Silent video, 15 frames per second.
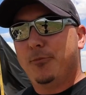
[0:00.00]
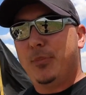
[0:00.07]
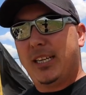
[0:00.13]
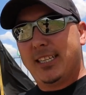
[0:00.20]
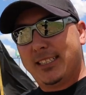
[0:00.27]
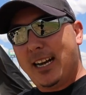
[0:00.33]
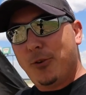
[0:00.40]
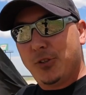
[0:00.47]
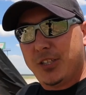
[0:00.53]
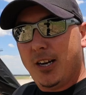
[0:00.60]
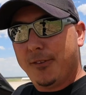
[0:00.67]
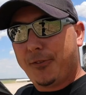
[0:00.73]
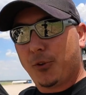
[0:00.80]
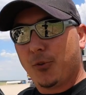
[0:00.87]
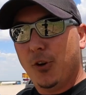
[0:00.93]
because I was
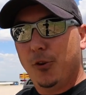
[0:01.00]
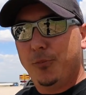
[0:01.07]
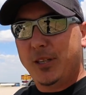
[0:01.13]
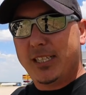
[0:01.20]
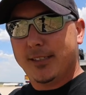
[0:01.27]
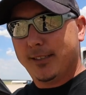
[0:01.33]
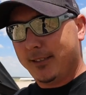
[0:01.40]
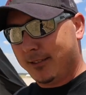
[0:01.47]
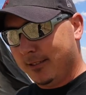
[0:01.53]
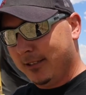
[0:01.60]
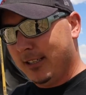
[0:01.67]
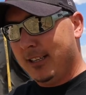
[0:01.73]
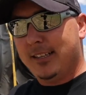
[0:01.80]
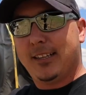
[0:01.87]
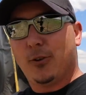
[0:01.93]
off the road, because
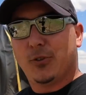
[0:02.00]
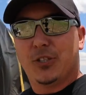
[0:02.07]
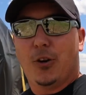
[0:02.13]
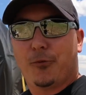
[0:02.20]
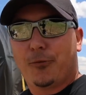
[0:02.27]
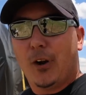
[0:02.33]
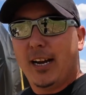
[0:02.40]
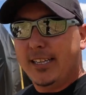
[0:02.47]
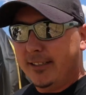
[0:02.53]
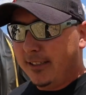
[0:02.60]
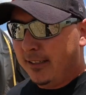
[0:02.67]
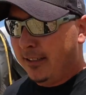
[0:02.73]
there was no freight.